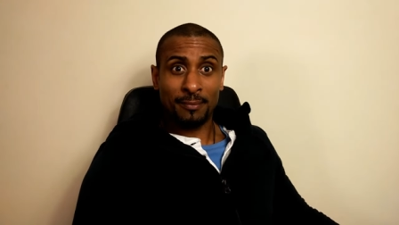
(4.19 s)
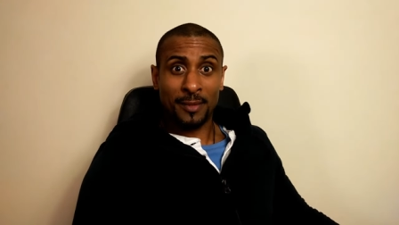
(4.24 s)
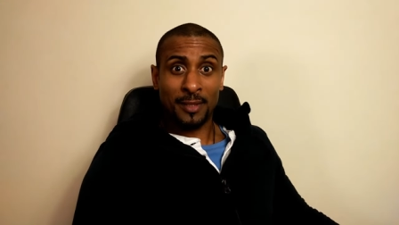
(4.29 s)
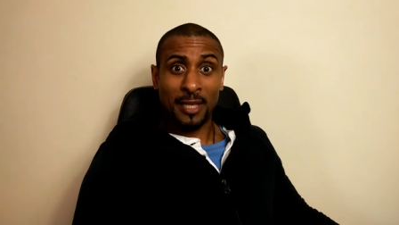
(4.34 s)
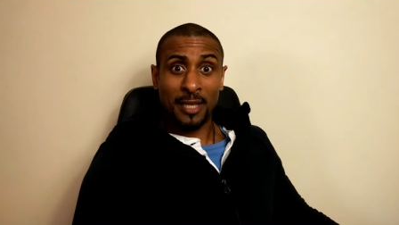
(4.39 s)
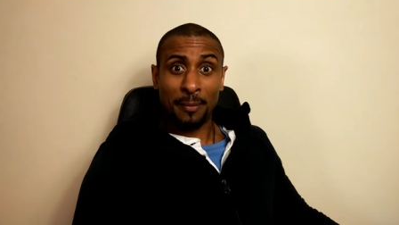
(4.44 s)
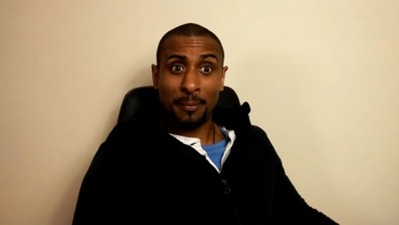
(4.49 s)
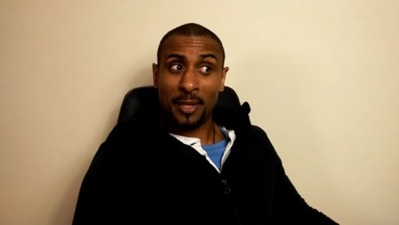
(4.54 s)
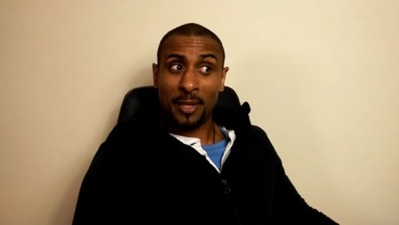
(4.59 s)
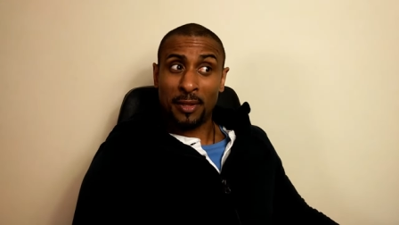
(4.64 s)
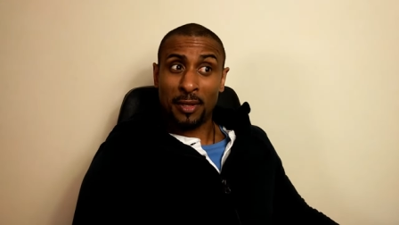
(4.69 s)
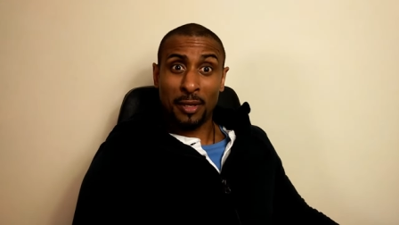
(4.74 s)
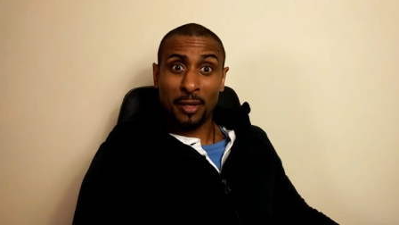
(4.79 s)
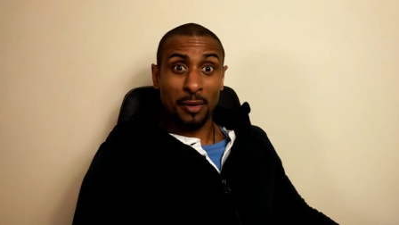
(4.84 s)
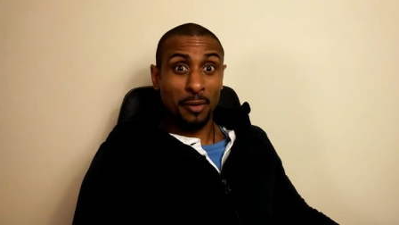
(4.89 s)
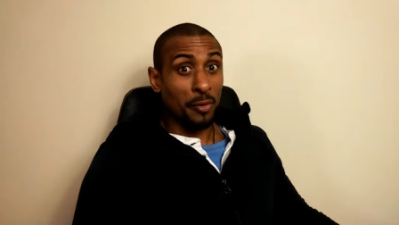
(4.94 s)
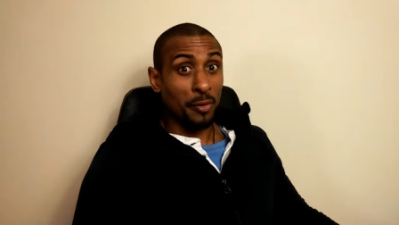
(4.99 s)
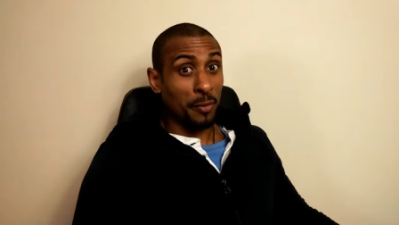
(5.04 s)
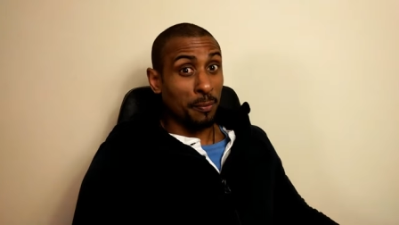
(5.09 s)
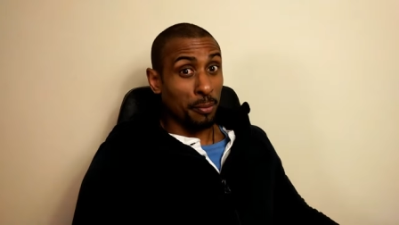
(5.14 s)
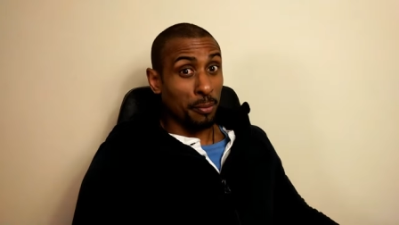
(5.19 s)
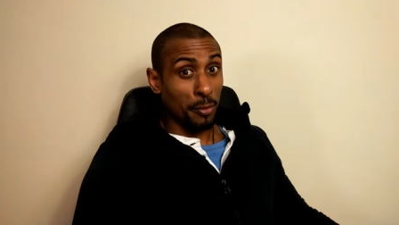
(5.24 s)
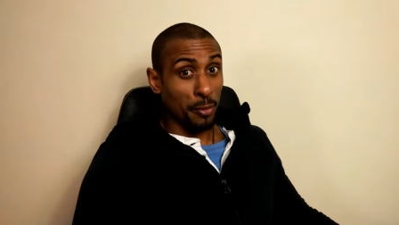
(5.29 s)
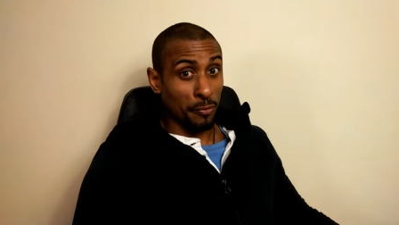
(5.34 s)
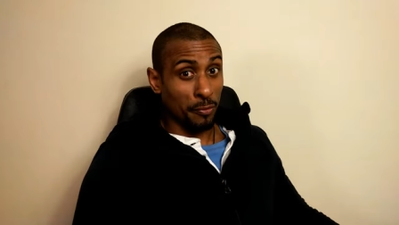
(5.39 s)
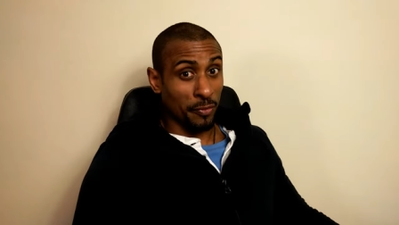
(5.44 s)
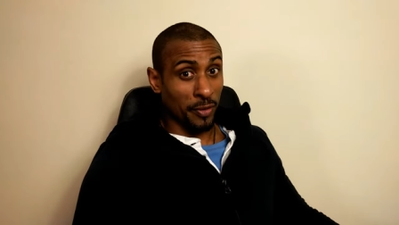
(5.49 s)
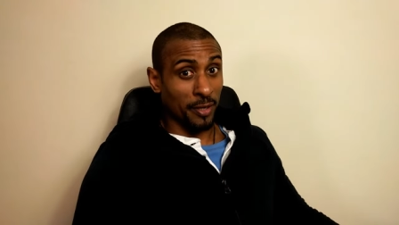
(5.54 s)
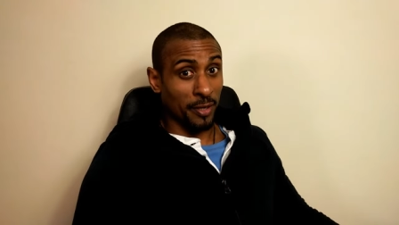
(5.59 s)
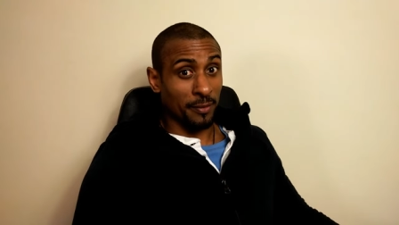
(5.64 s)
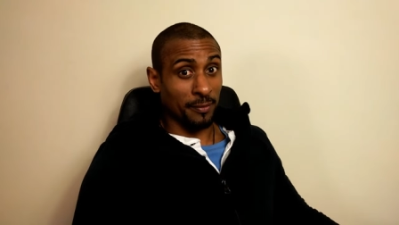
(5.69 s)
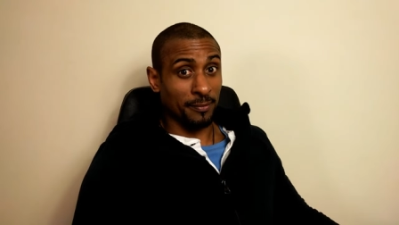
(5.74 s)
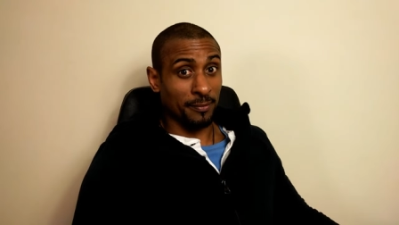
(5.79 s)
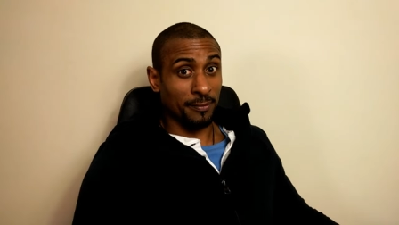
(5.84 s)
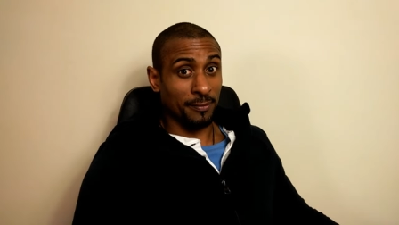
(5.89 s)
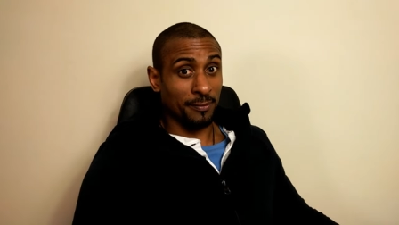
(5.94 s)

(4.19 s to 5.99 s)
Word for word: does that mean that you're not improving?